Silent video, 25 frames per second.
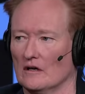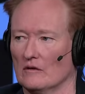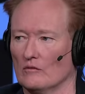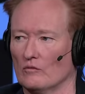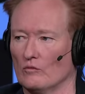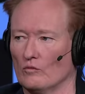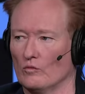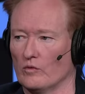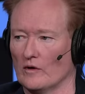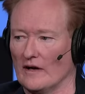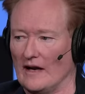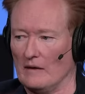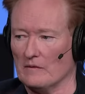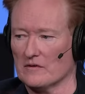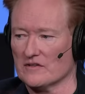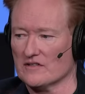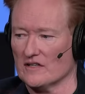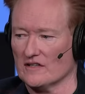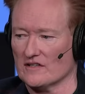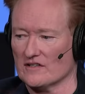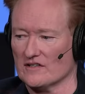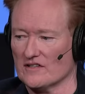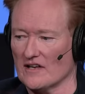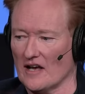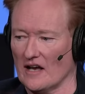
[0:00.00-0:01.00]
when I was
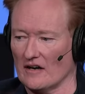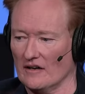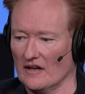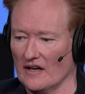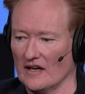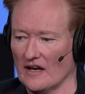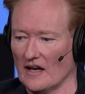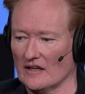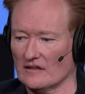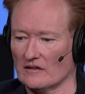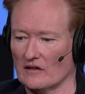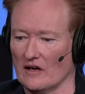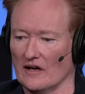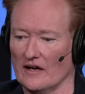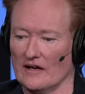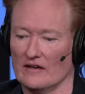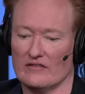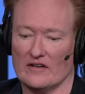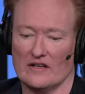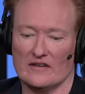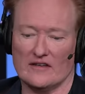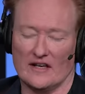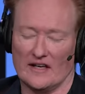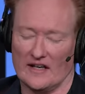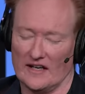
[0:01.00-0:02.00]
at Saturday Night Live,
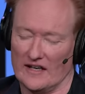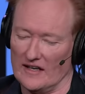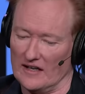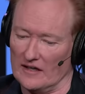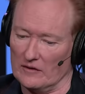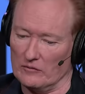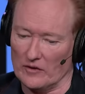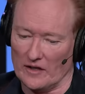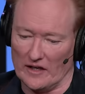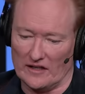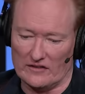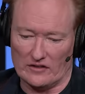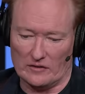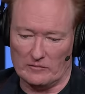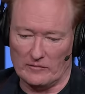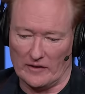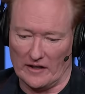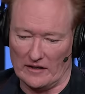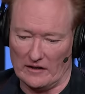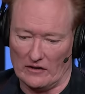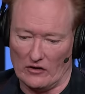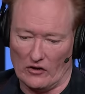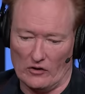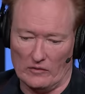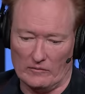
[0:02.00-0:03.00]
and then again when I did
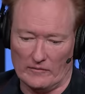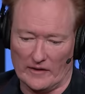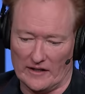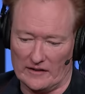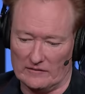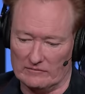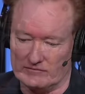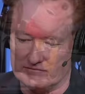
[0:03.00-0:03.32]
all my